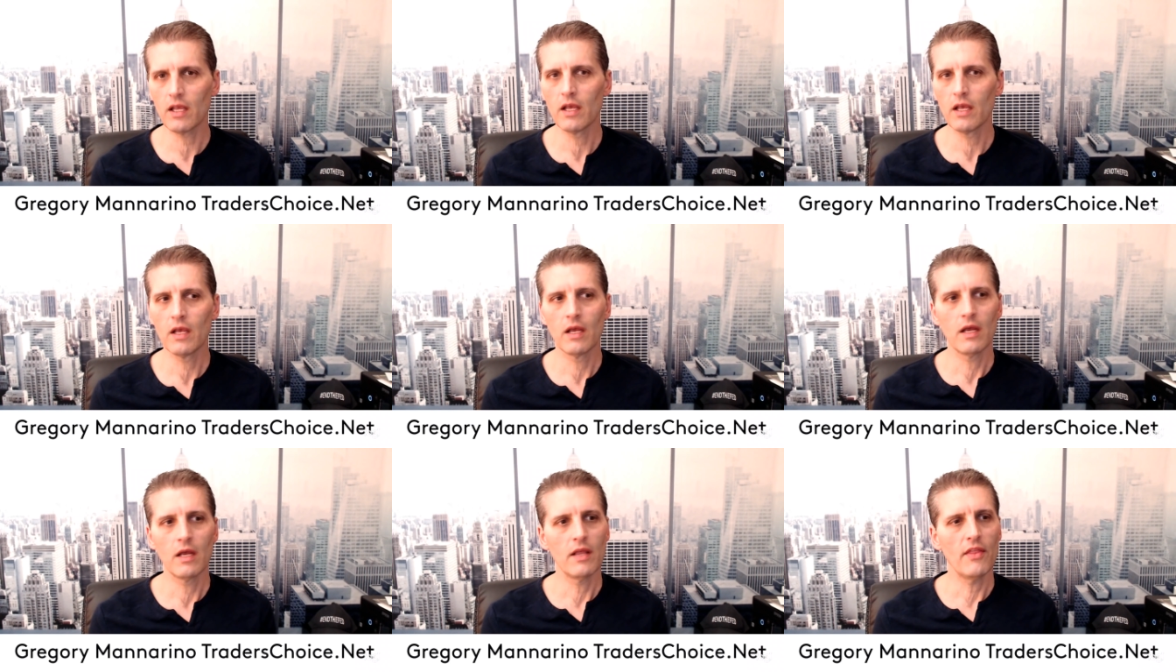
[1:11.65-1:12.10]

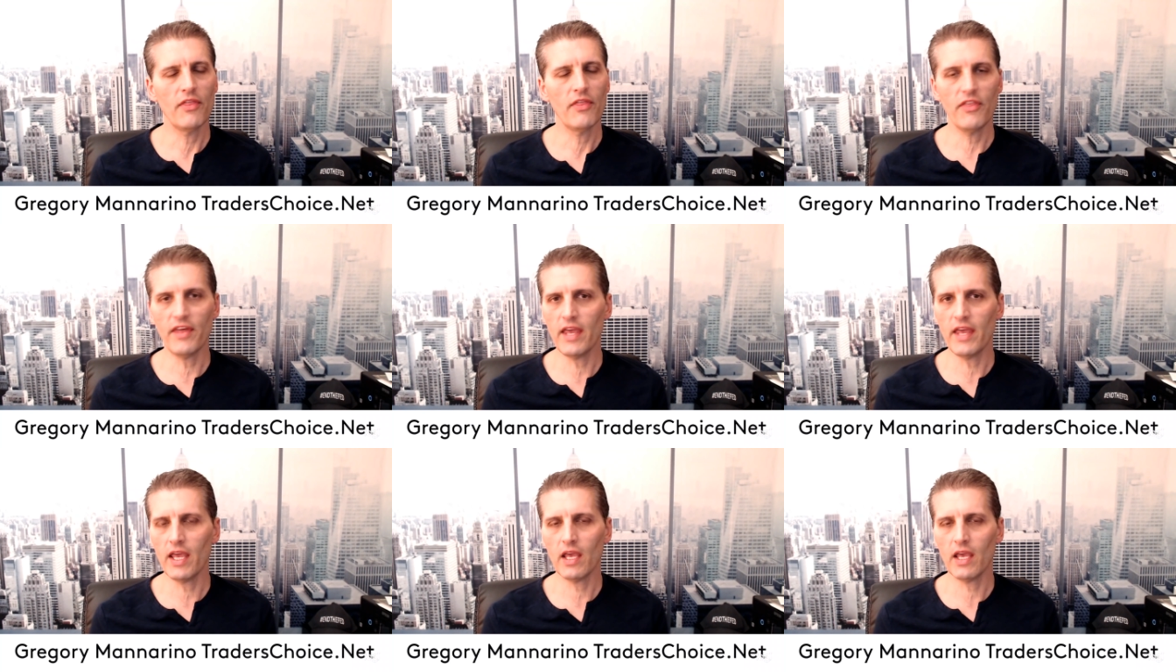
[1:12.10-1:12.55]

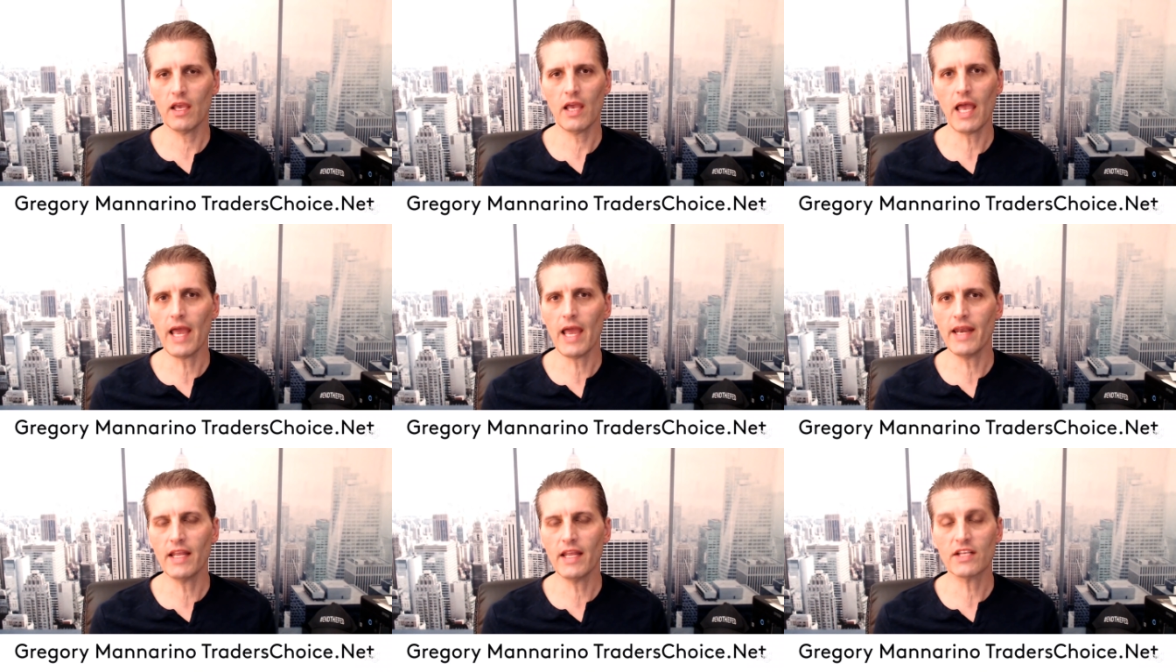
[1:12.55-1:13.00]
thing, and
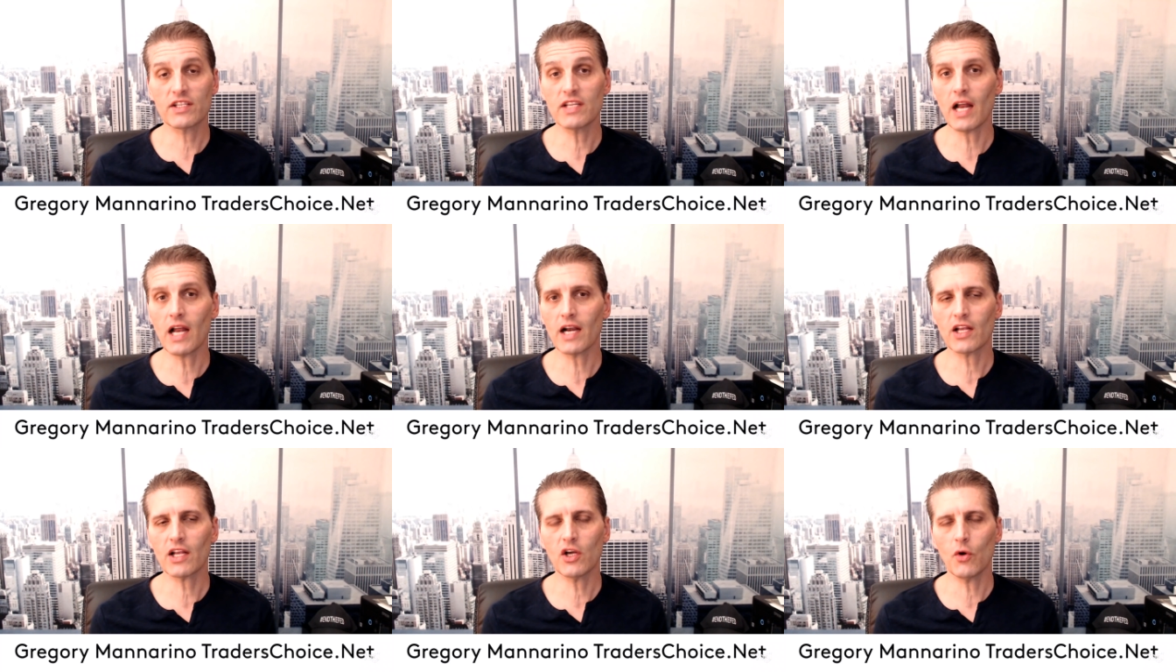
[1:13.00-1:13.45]
it's not
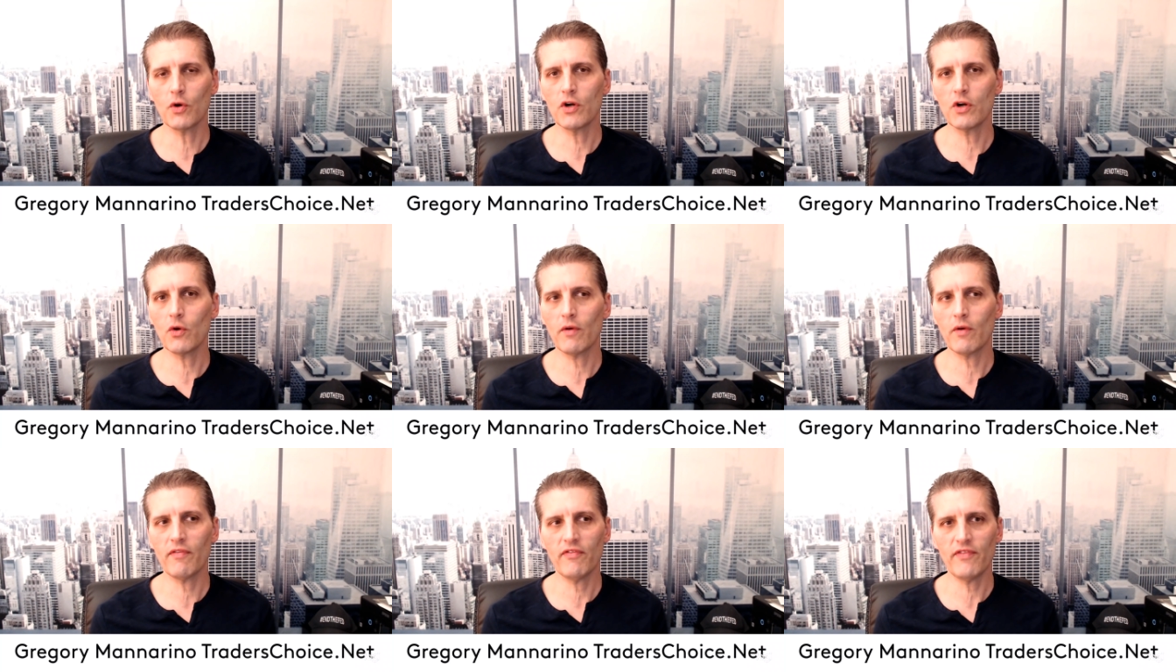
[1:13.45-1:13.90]
going to
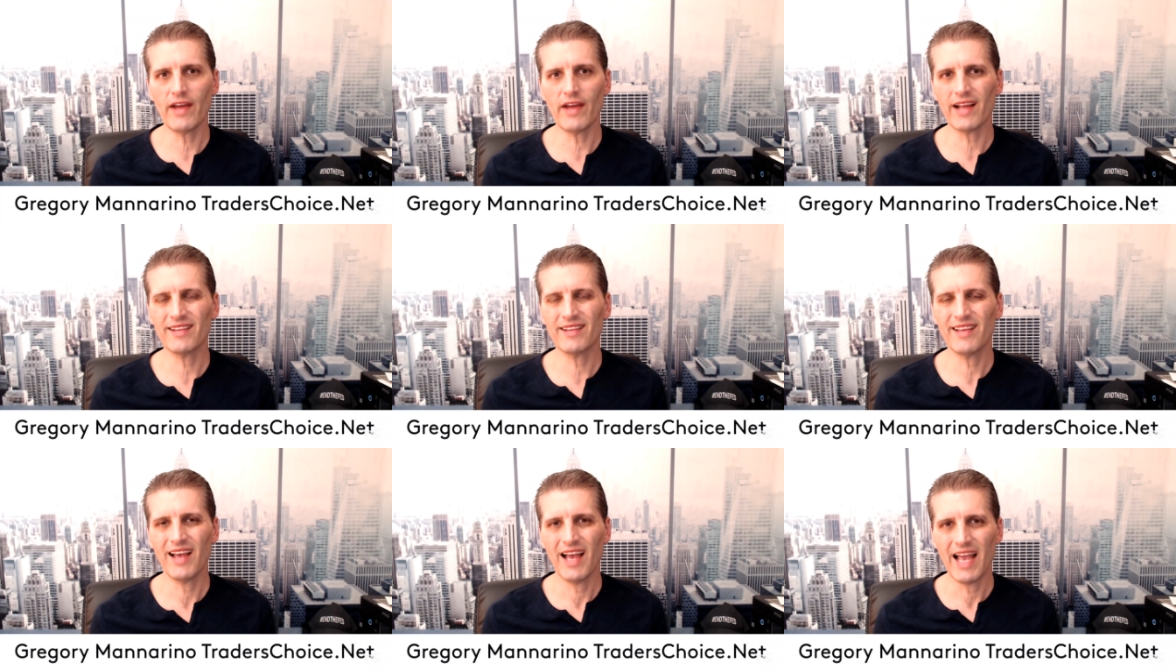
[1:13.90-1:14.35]
affect
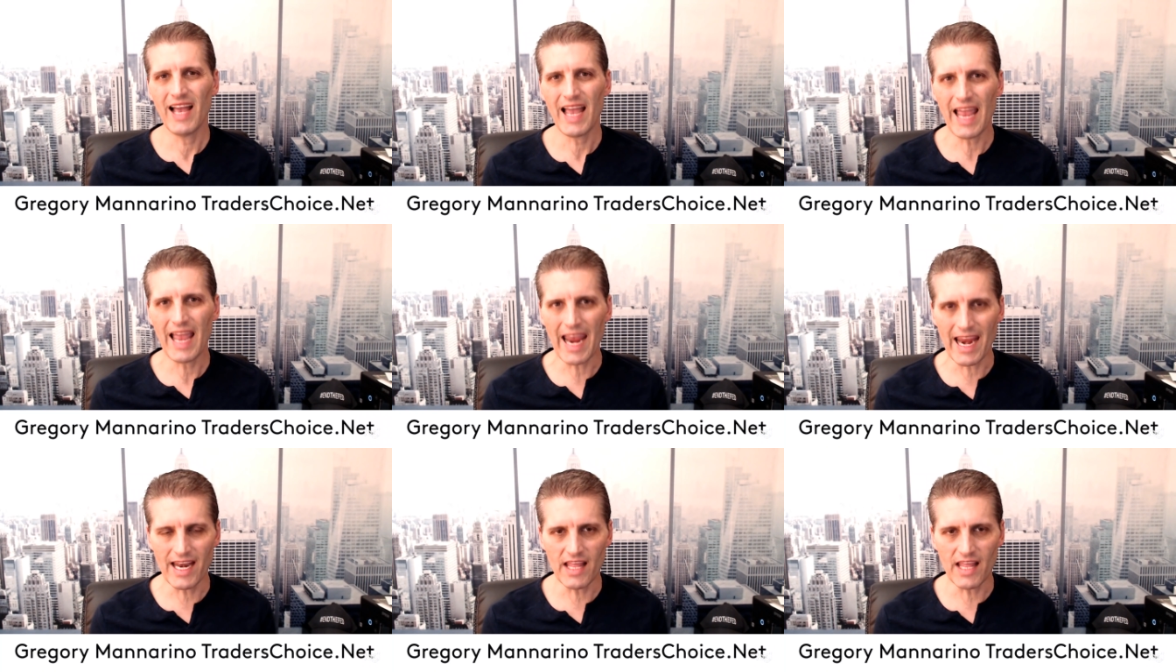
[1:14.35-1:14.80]

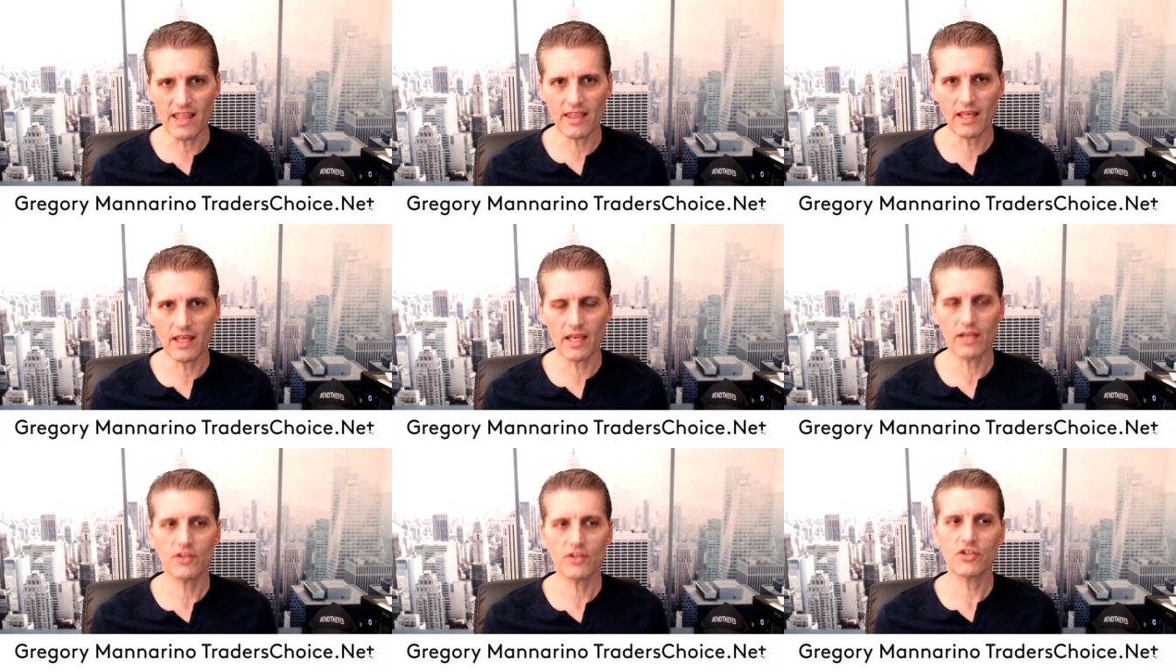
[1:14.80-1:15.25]
anything.
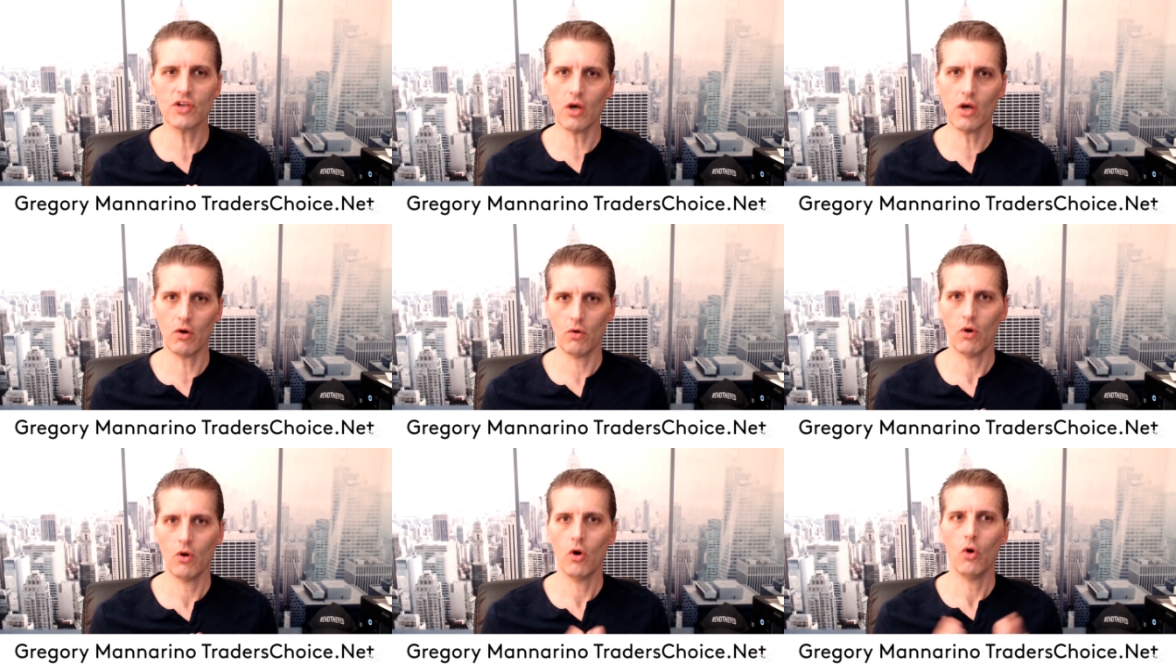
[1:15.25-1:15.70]
So
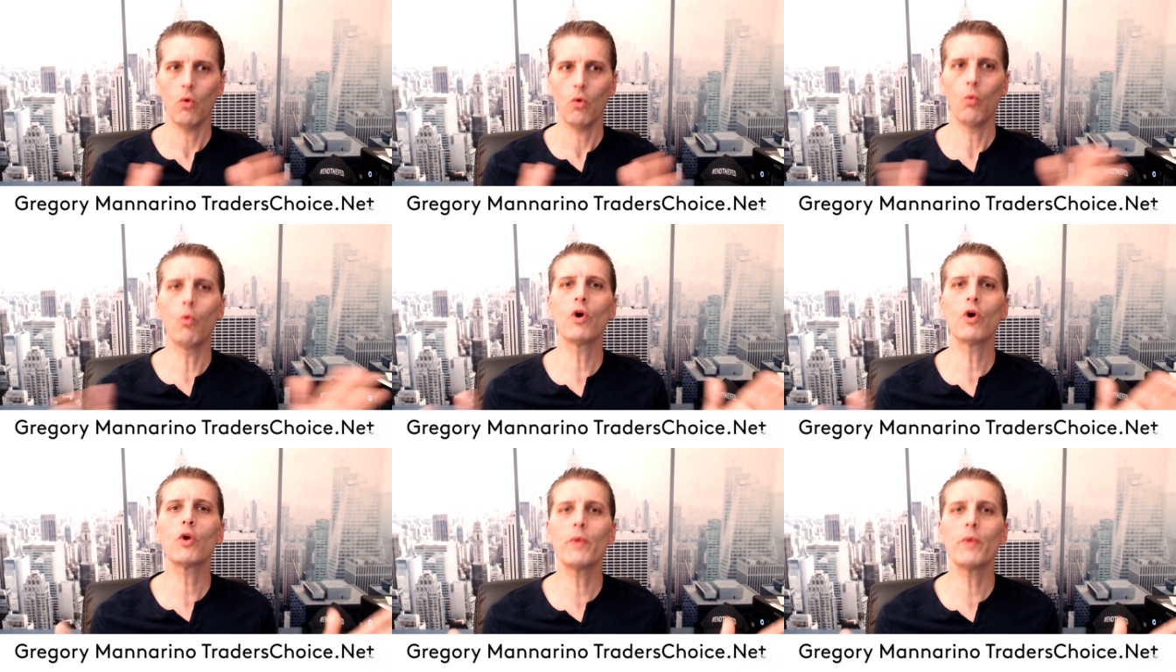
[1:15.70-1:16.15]
what do
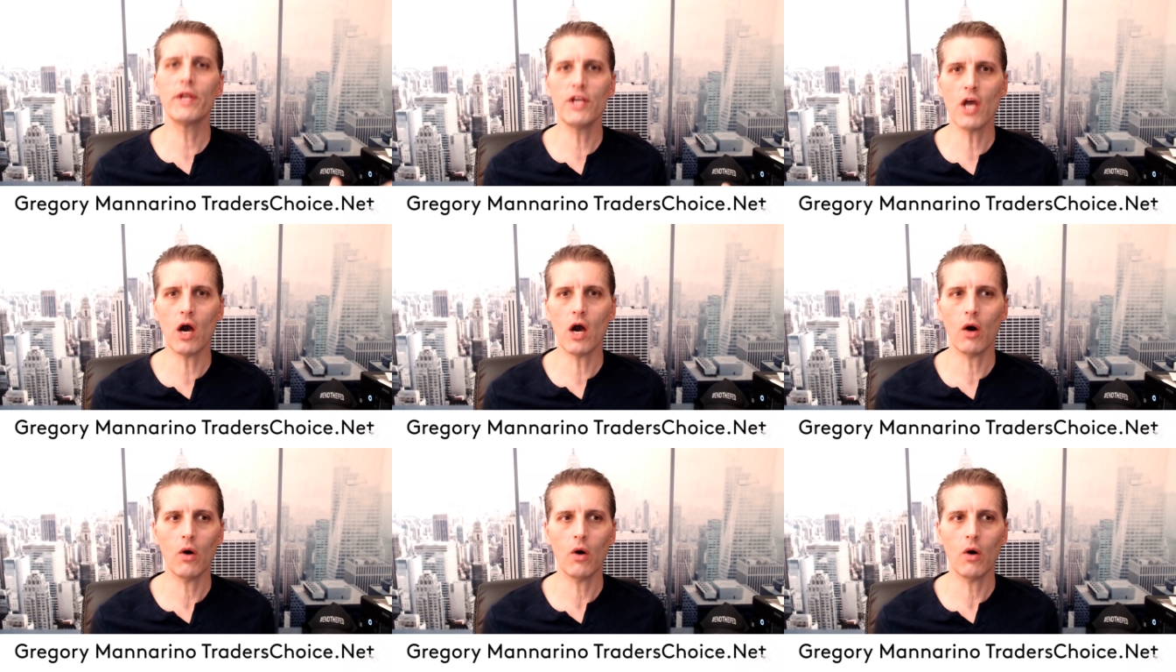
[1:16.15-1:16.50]
we know?